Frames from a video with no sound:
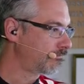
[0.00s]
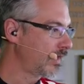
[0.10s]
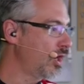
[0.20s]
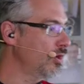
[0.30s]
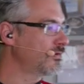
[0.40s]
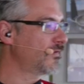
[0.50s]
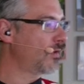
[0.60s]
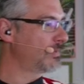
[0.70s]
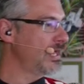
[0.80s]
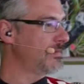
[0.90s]
Oh,
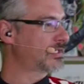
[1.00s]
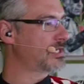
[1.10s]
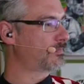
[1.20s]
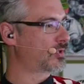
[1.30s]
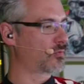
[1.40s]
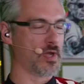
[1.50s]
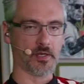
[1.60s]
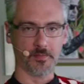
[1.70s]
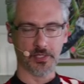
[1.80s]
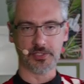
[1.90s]
default blame acceptor.
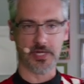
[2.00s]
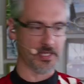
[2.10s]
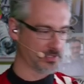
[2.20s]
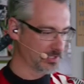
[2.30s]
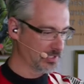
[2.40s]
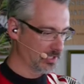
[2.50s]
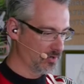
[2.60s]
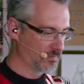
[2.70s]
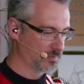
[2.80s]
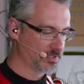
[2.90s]
Welcome to the chat. Says
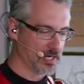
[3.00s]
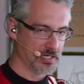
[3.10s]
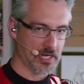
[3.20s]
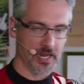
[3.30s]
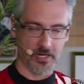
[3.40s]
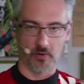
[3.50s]
hello from San Diego.